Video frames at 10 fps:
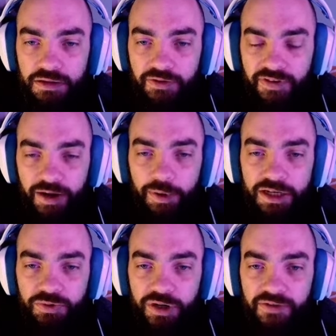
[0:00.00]
If
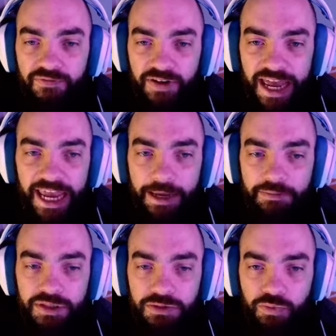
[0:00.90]
anybody's running
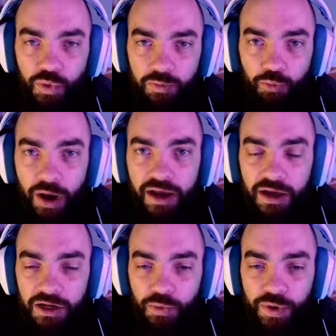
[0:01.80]
flames with bright
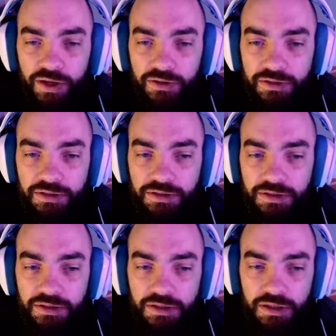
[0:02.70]
colored wheels,
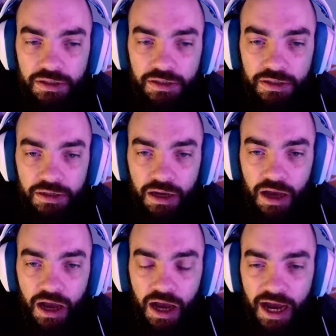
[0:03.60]

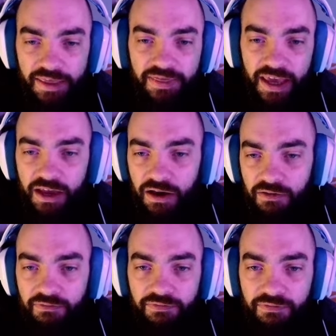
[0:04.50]
I think of